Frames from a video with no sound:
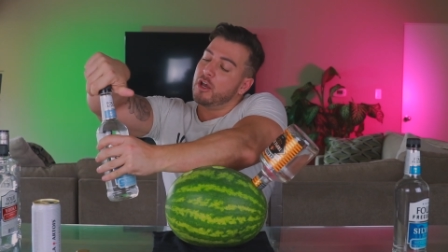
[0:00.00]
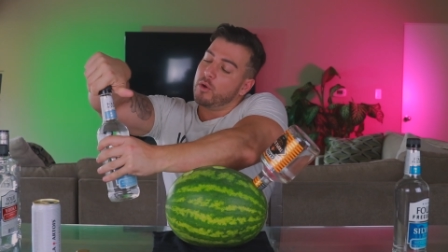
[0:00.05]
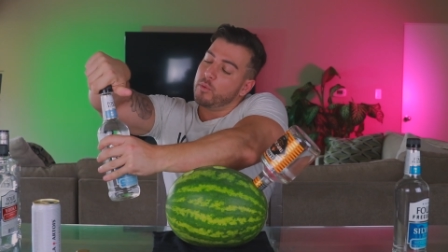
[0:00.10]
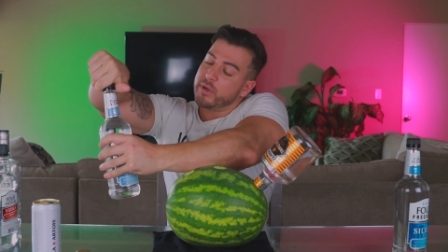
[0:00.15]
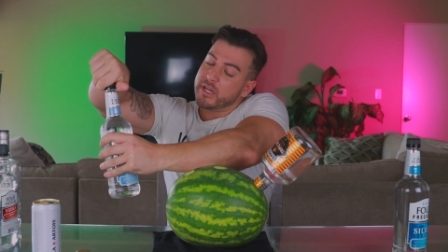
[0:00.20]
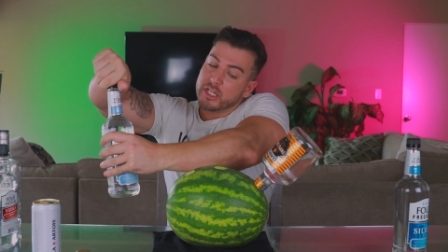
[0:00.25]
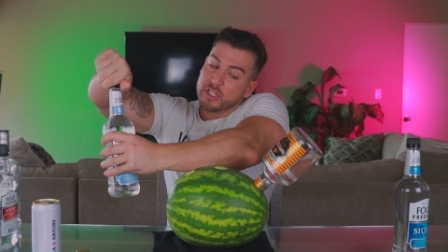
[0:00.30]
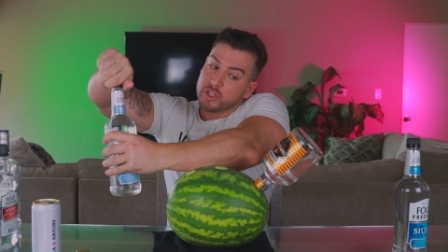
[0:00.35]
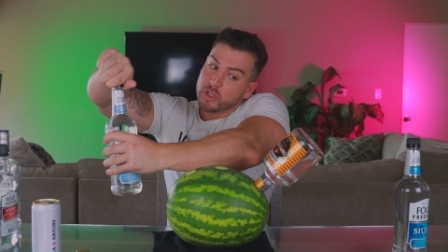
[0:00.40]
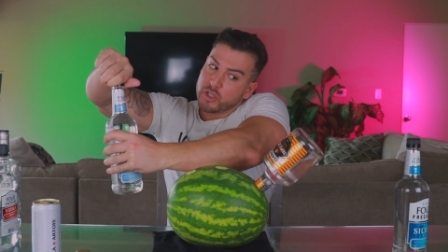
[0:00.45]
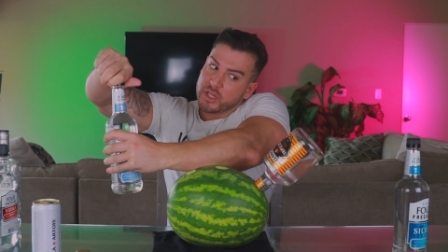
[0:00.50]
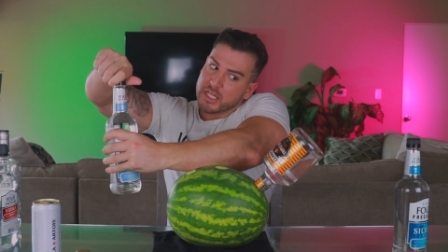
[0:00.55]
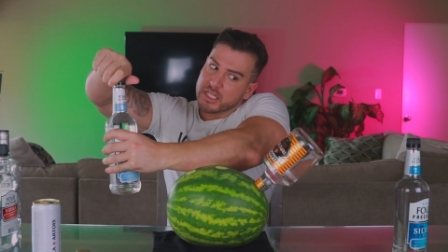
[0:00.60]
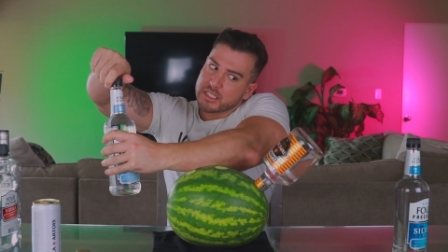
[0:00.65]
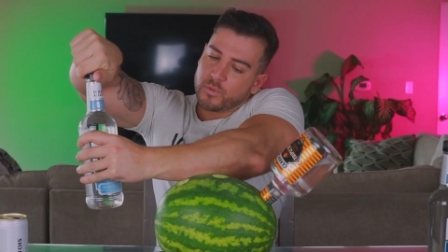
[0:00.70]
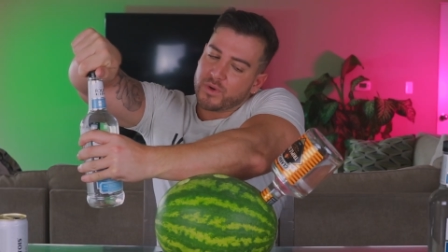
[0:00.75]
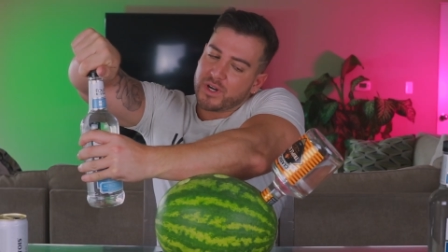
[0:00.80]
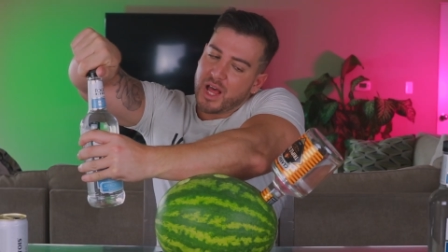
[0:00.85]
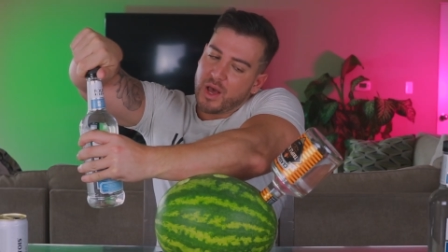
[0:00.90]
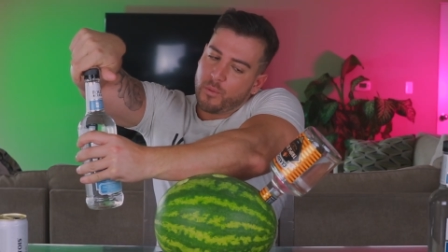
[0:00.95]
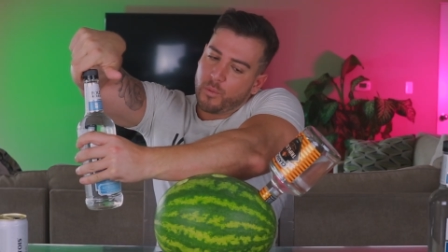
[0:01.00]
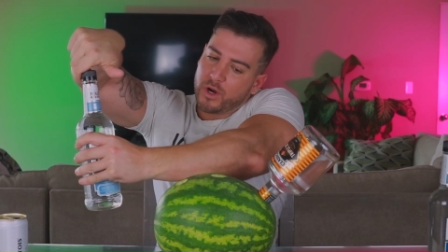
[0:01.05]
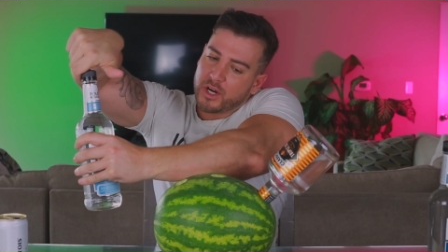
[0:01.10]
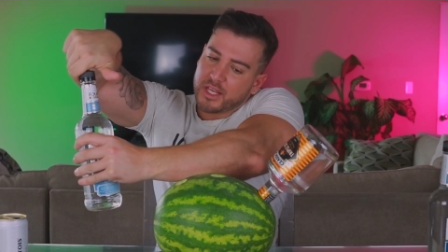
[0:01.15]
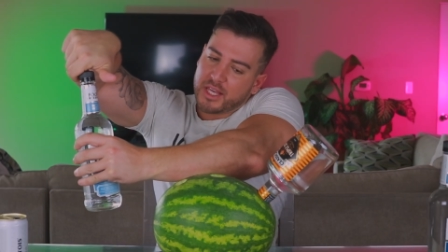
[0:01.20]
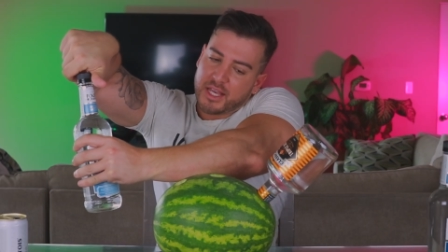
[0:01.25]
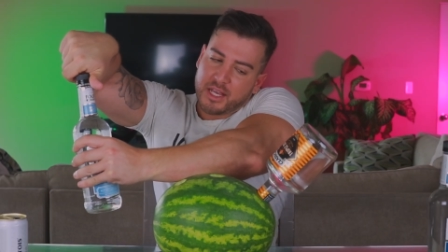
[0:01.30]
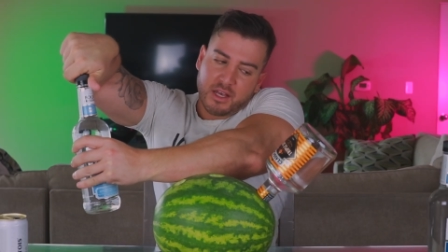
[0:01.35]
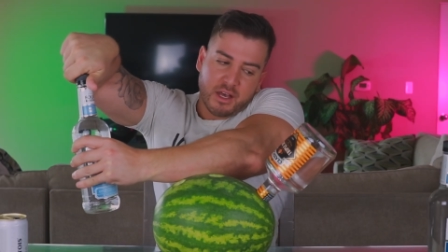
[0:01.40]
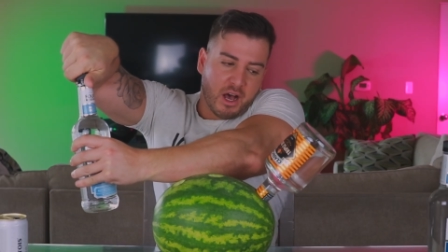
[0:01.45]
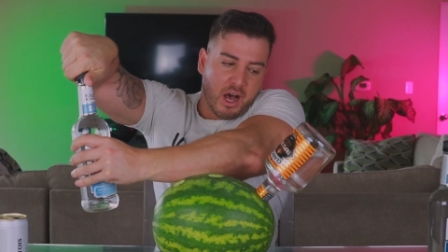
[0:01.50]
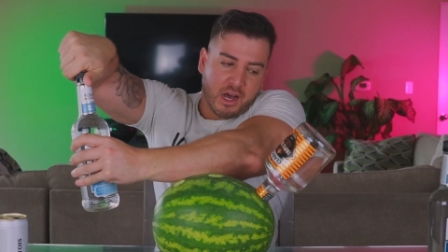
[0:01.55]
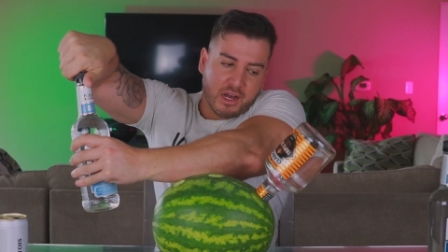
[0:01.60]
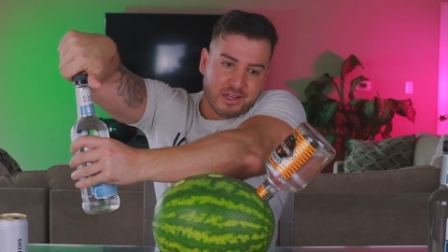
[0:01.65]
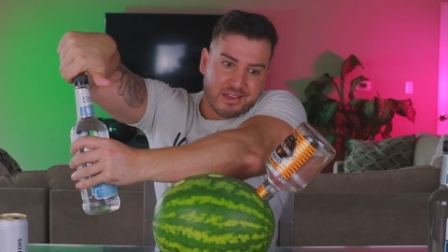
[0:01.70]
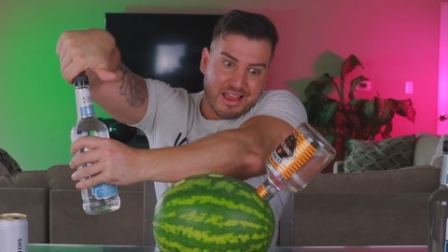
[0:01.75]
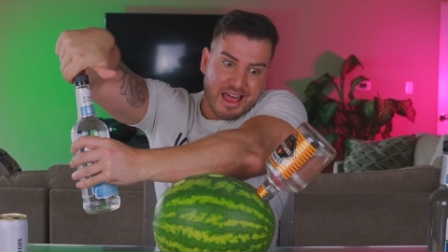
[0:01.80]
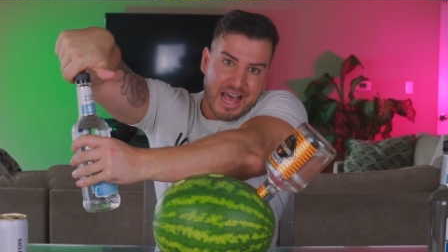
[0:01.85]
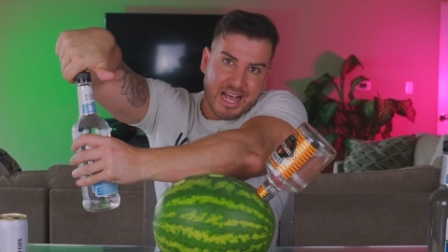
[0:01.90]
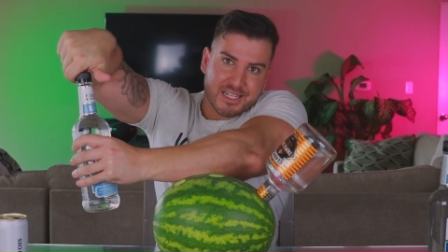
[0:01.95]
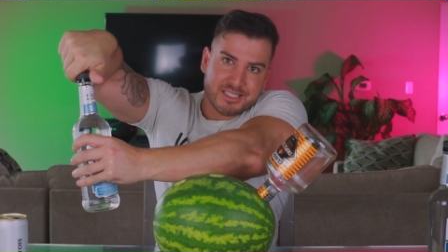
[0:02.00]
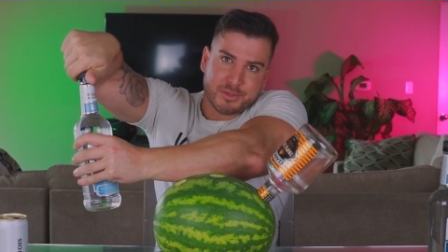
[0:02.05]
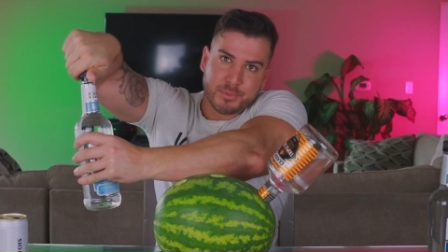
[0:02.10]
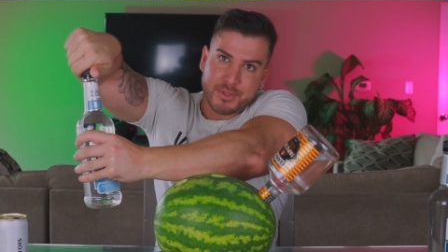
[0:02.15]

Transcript: We could do this. We're not working on glass.